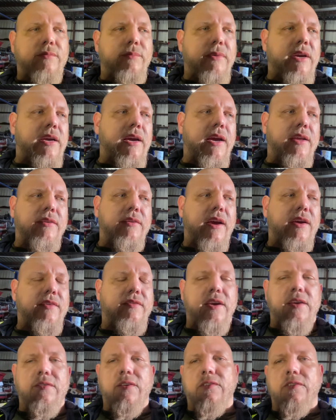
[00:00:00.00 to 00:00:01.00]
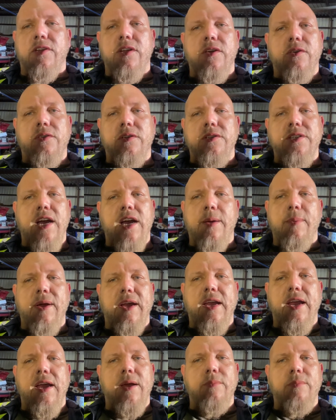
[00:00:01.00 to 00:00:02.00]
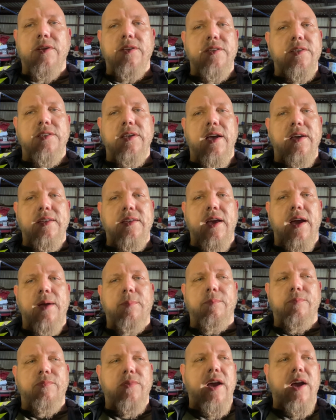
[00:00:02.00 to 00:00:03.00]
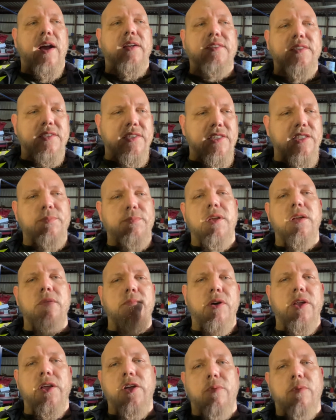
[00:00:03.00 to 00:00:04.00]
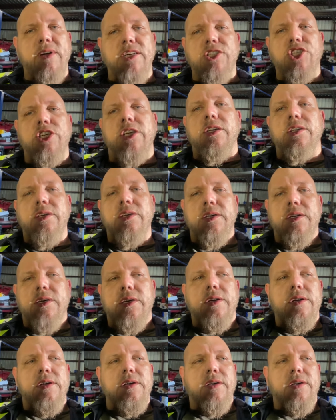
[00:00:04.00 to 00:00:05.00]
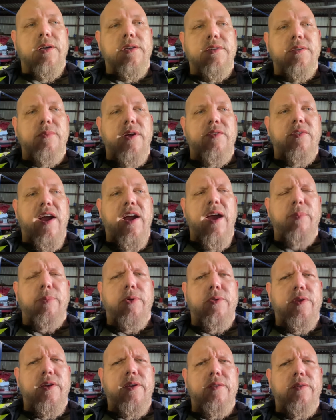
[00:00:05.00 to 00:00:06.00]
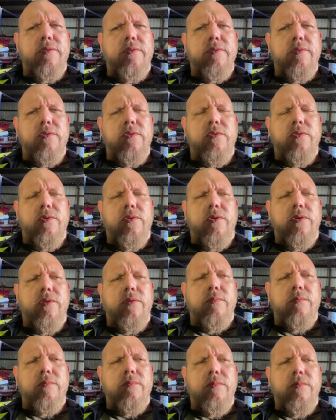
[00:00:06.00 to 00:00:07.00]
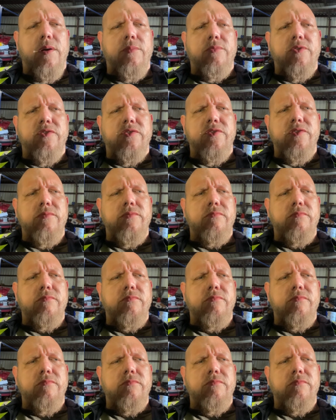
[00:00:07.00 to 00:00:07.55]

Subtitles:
Me, I save every nickel and dime I can because I'm constantly spending money on my shit because I'm never happy with it, or I'm just,